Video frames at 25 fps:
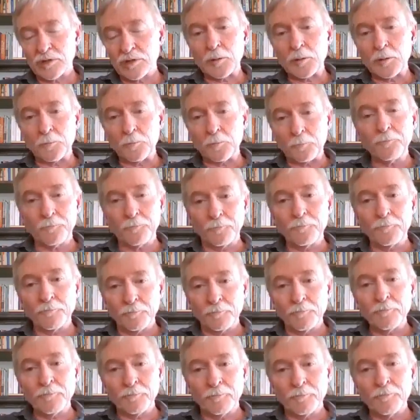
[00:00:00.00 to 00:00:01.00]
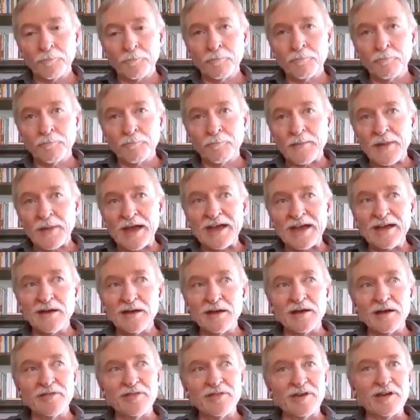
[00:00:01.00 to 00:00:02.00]
Yeah. Um,
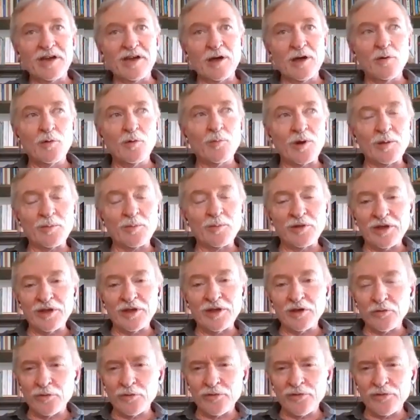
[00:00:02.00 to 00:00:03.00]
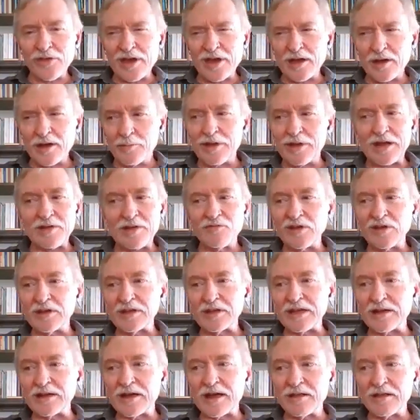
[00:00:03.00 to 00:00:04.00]
yeah, I think I would probably agree with that. I mean, I feel
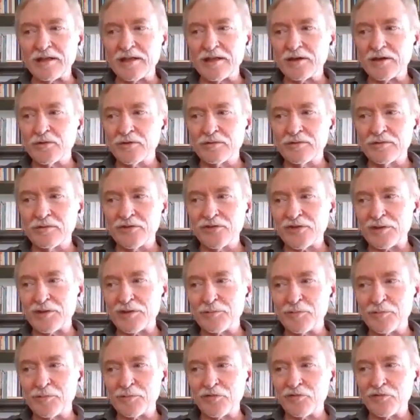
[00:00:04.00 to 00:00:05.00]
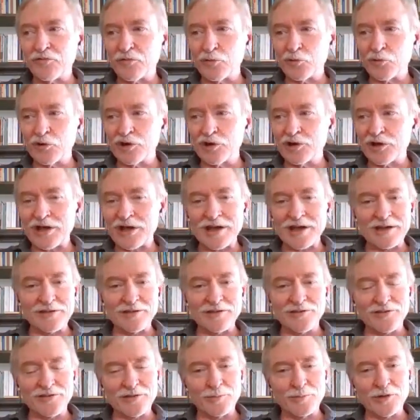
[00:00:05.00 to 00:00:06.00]
like, I, like we said before, I had
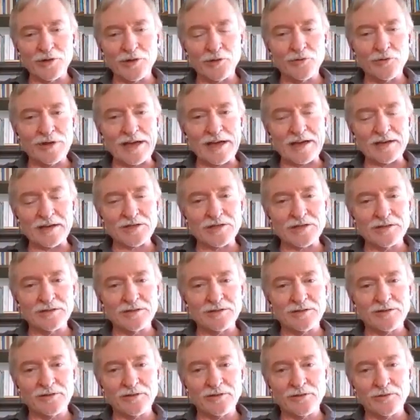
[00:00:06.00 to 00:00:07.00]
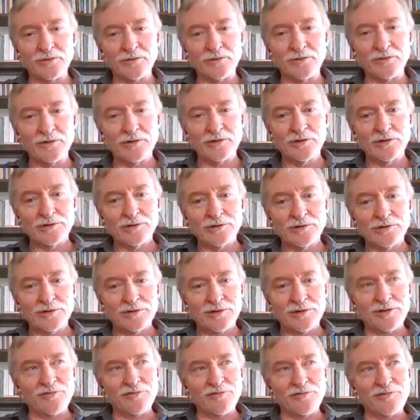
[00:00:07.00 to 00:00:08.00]
the similar reaction to
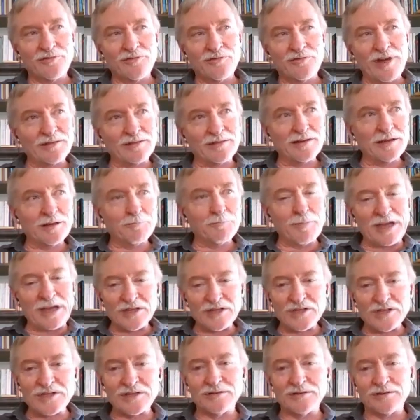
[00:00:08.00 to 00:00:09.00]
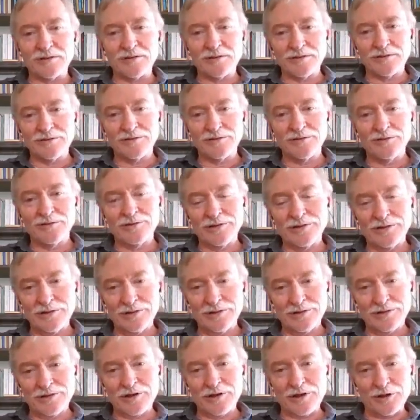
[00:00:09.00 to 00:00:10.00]
the fact that he mentioned
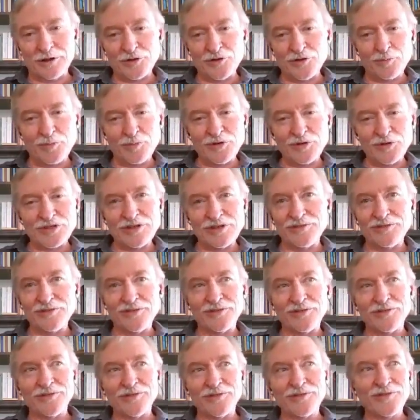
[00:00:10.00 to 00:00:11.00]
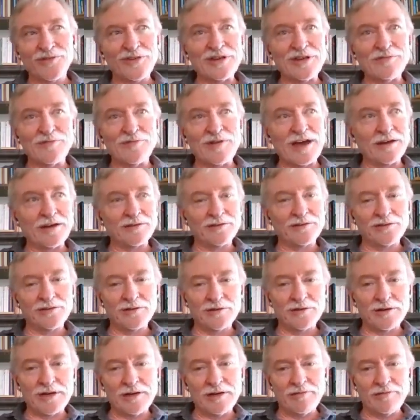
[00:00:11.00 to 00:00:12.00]
contributions to the C
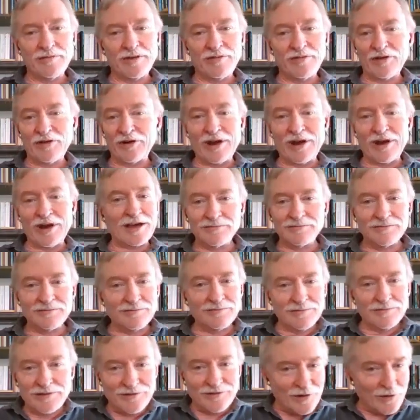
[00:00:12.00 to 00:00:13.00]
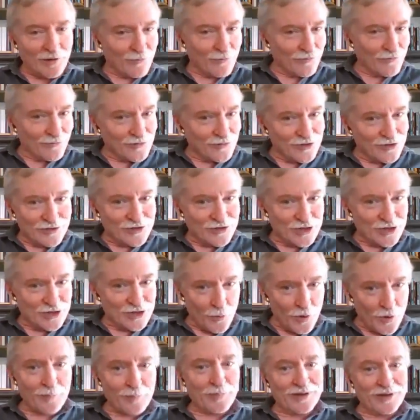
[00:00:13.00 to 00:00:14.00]
factor, and then they're not, they don't
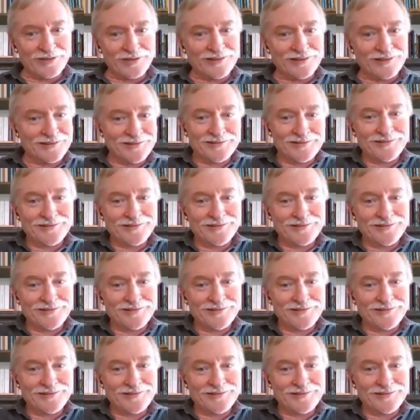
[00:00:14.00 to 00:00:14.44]
show up in the